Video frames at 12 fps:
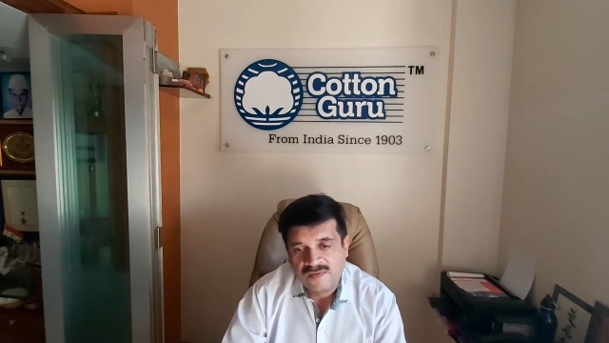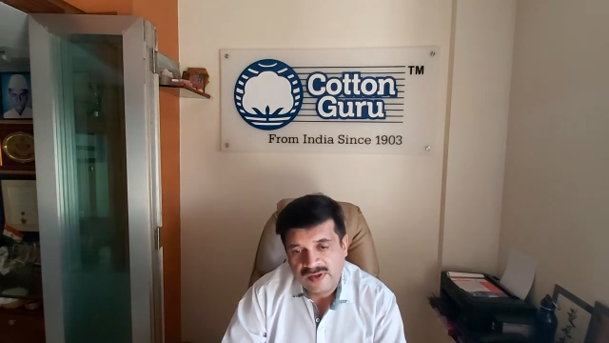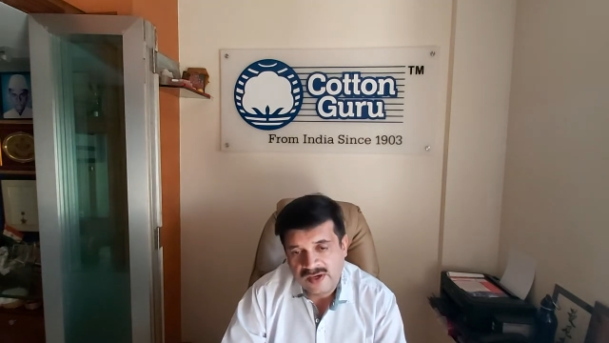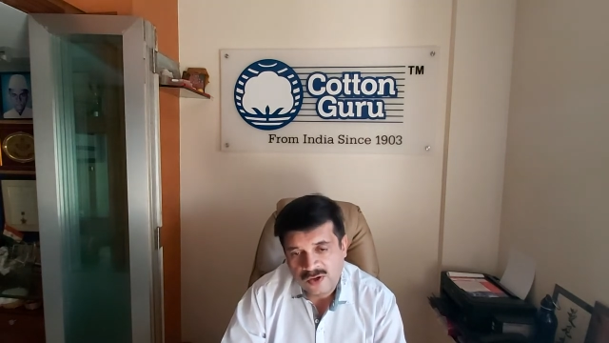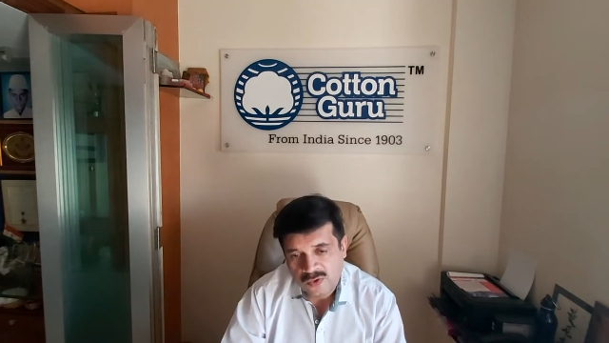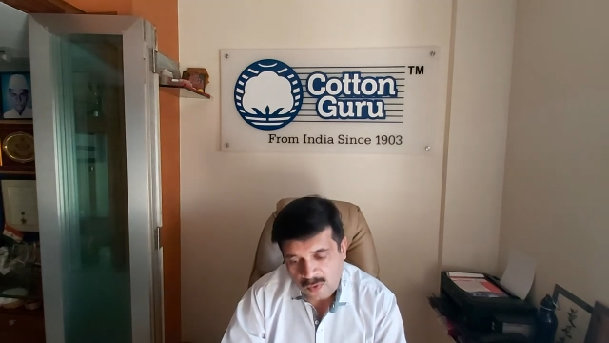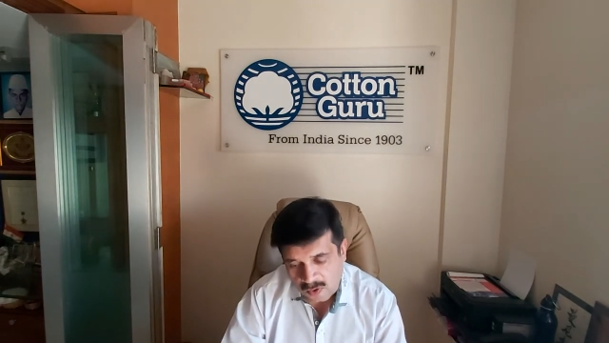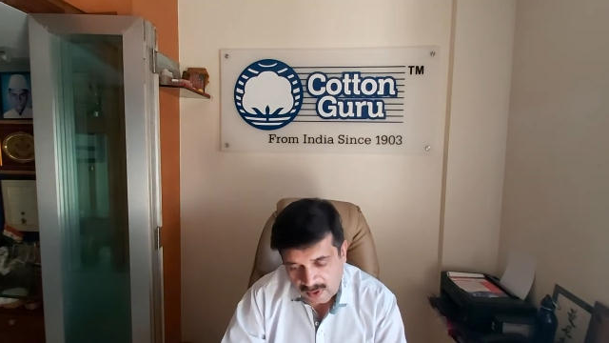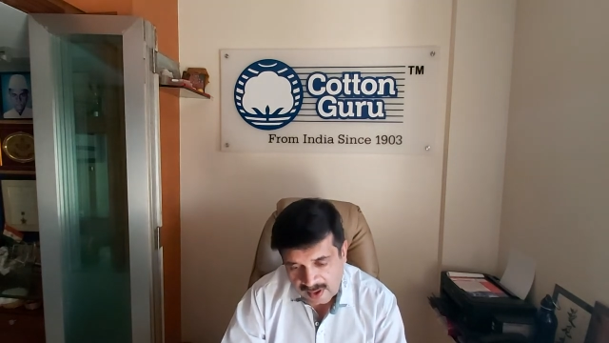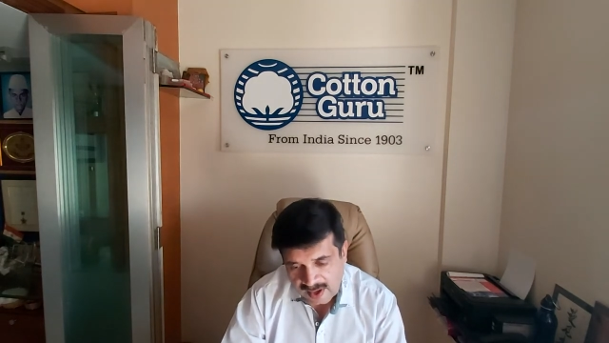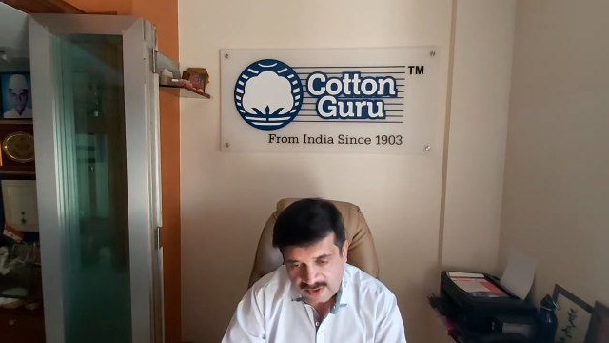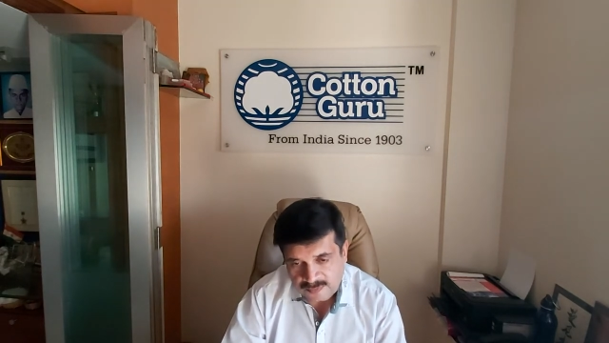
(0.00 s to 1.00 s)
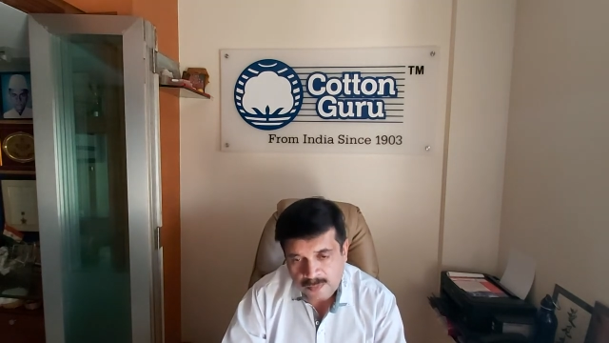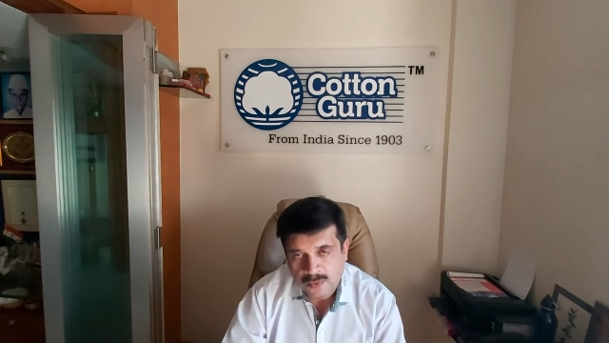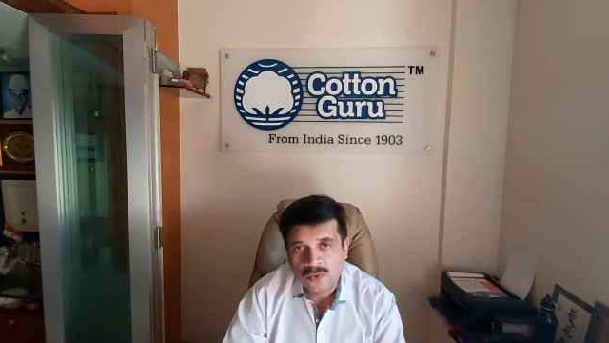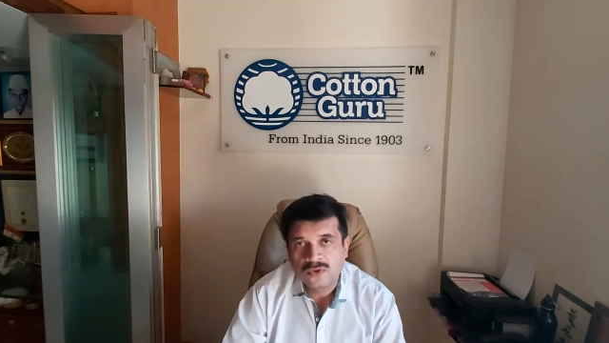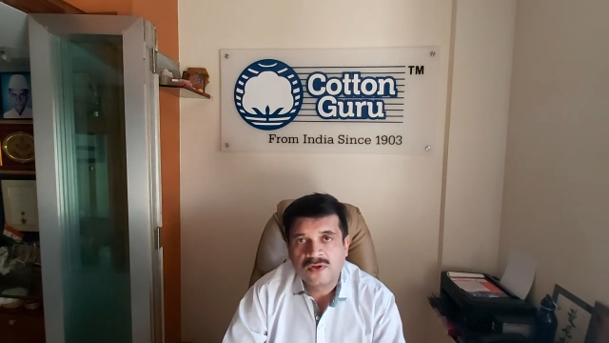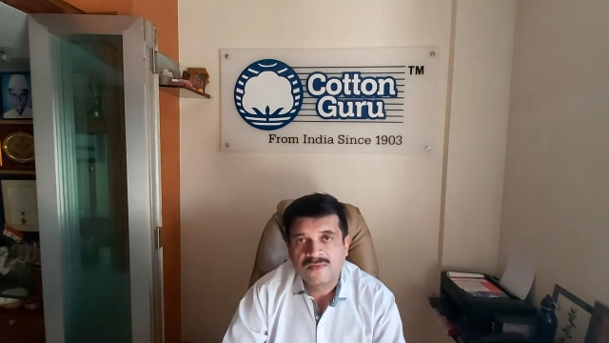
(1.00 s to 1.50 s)
We need to organize
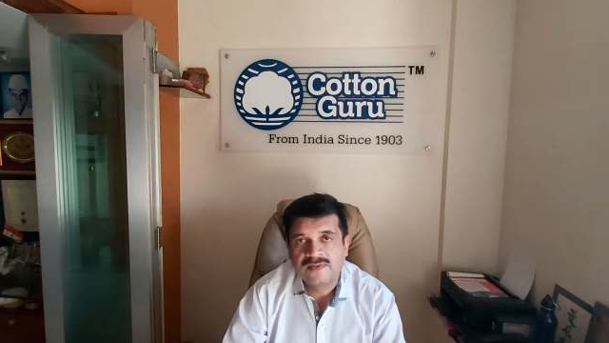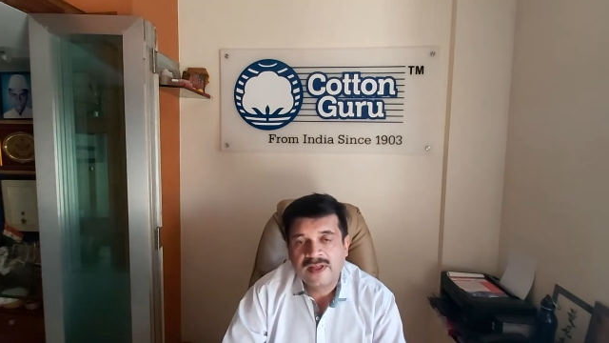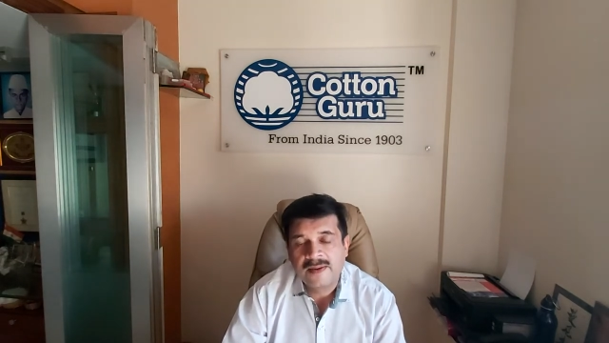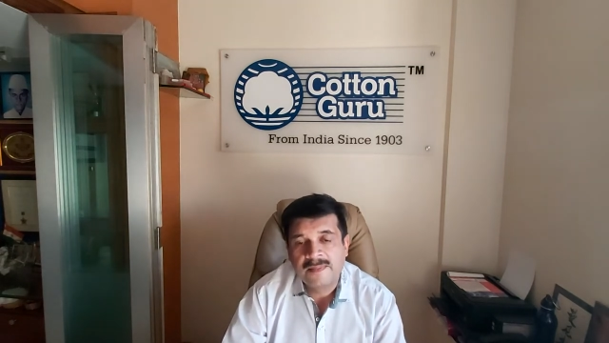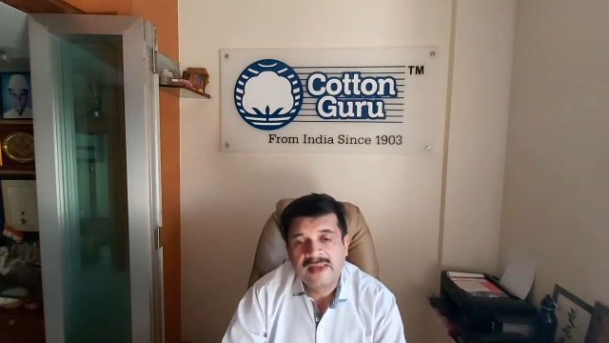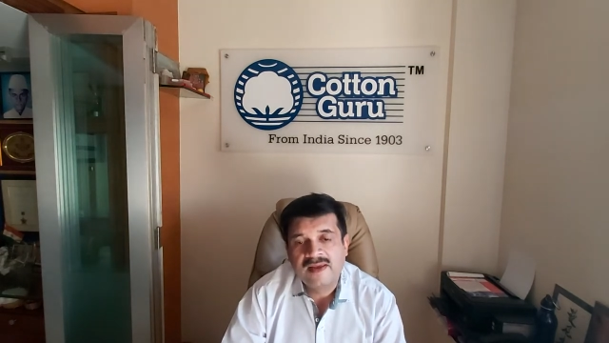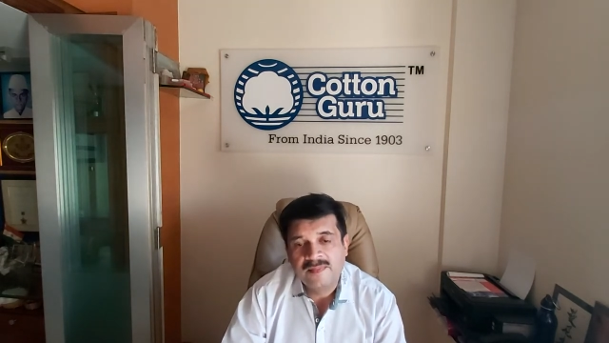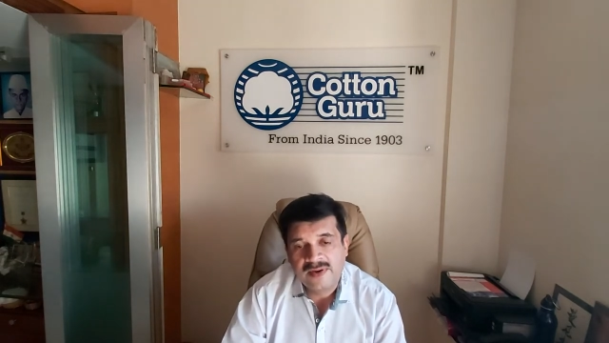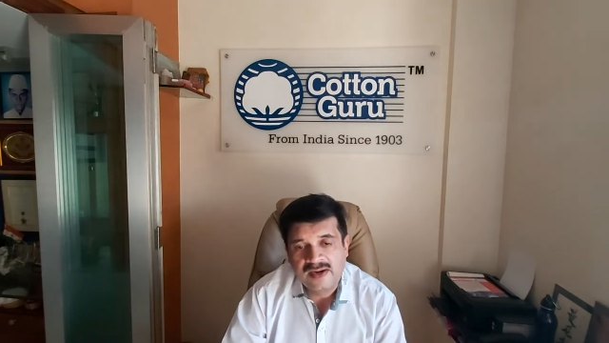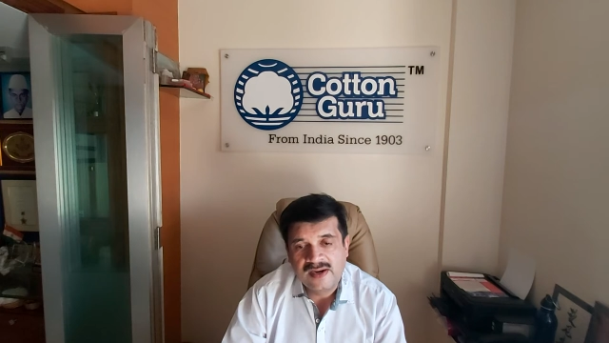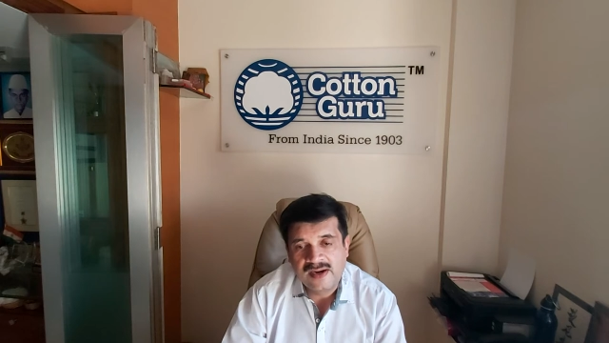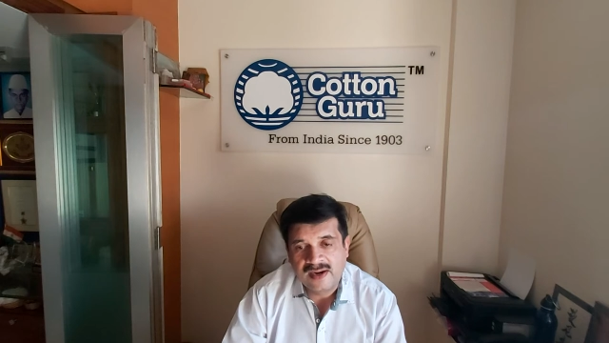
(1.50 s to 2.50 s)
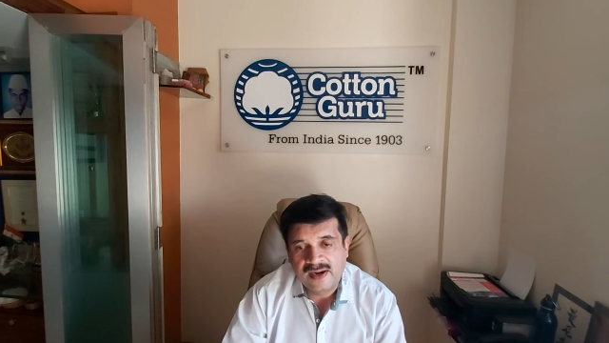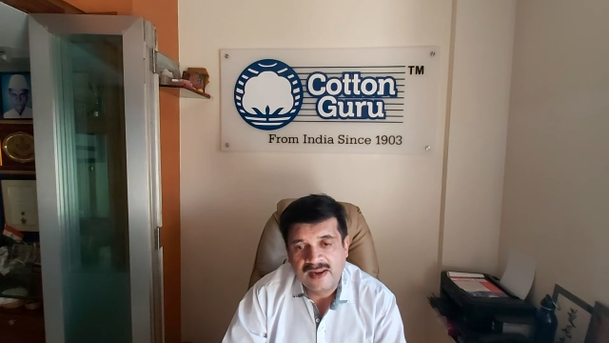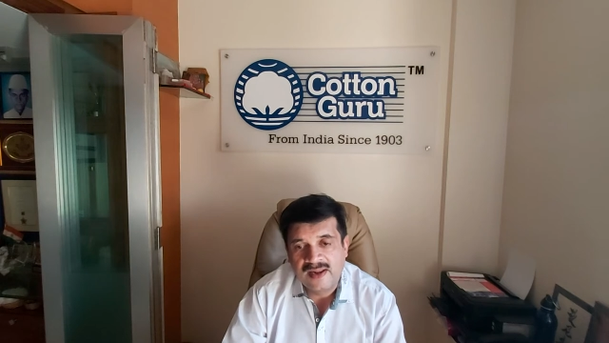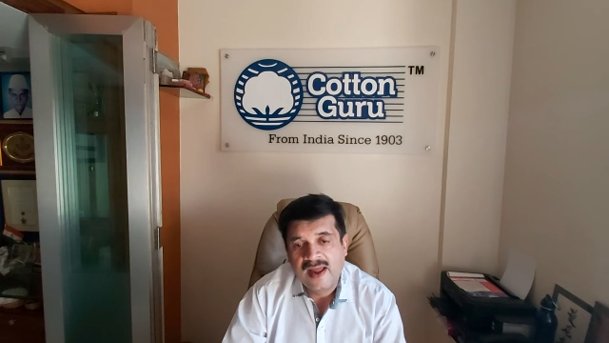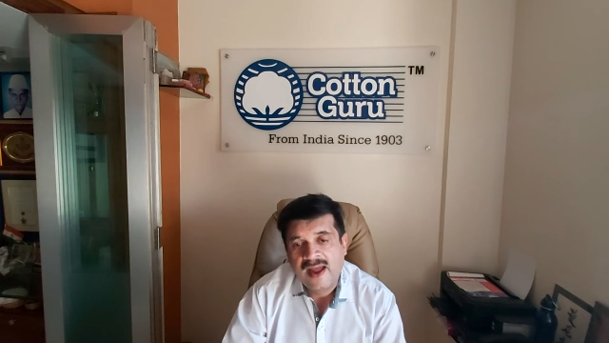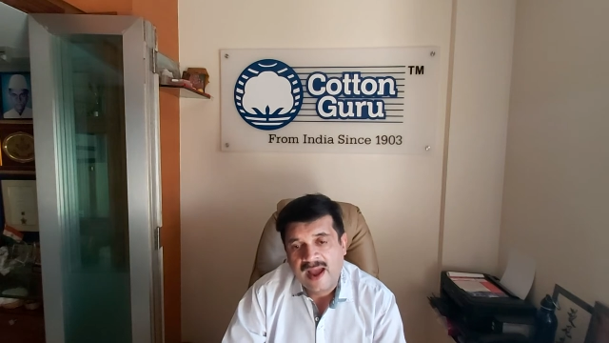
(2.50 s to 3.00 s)
both of them
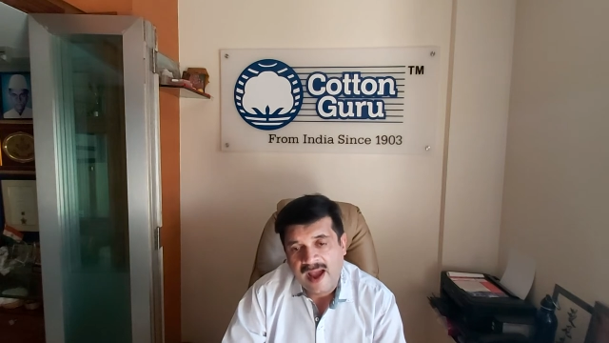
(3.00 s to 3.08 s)
immediately